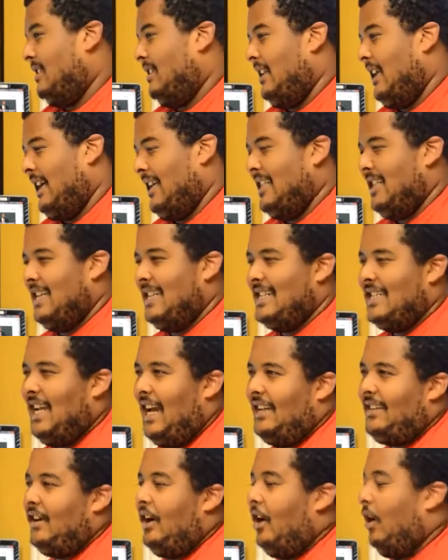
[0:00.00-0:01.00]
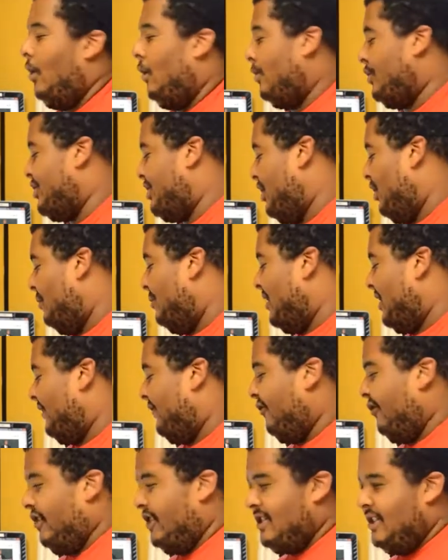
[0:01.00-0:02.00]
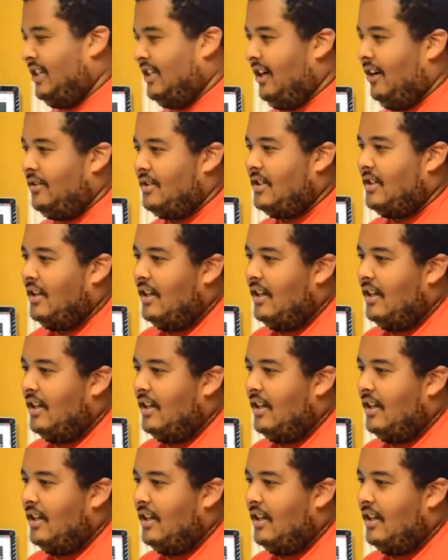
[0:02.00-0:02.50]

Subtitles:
like I said, it's like the old show, but it's for us adults.